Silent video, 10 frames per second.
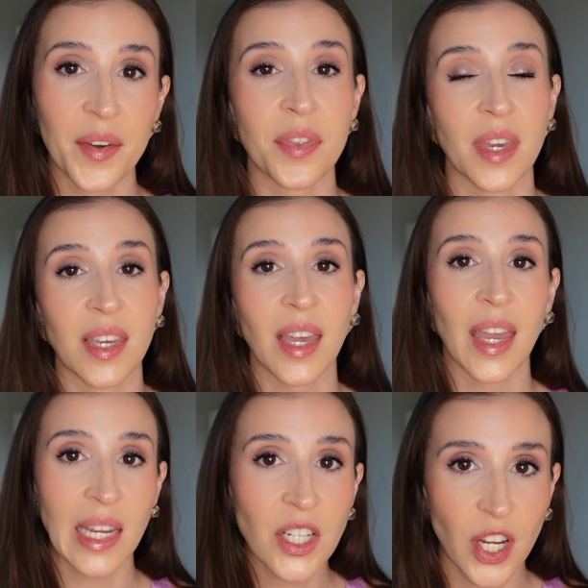think
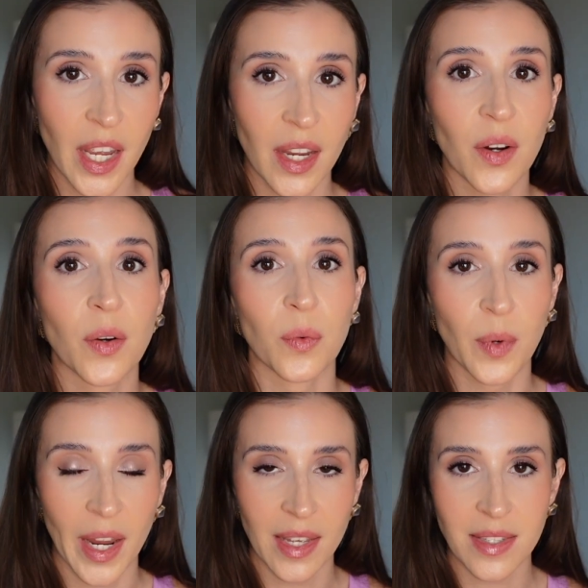aging,
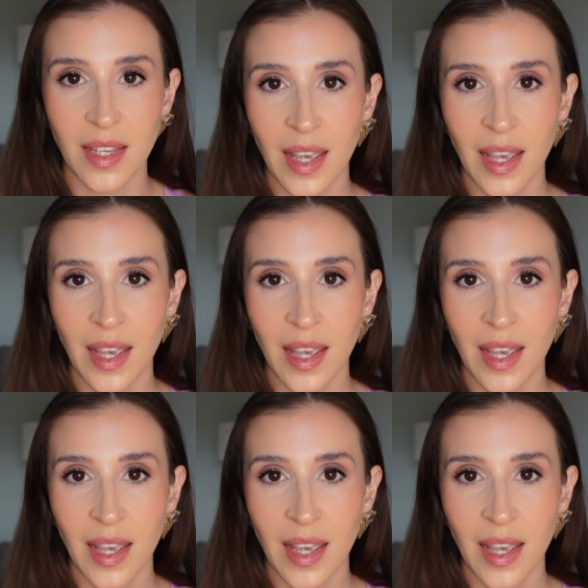rays.